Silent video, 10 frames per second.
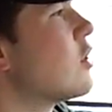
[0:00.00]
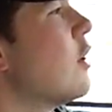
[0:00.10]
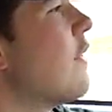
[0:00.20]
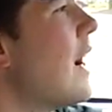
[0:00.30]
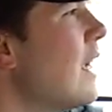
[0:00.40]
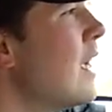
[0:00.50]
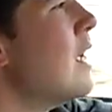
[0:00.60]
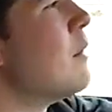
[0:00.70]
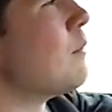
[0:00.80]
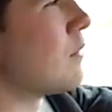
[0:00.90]
So if I
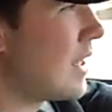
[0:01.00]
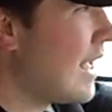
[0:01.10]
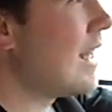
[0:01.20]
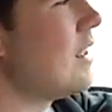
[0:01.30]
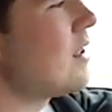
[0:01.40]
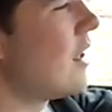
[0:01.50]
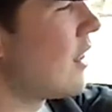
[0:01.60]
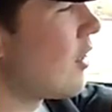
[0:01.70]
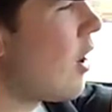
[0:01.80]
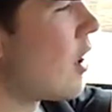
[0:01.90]
get into
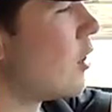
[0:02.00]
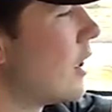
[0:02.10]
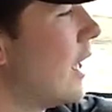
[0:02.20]
the throttle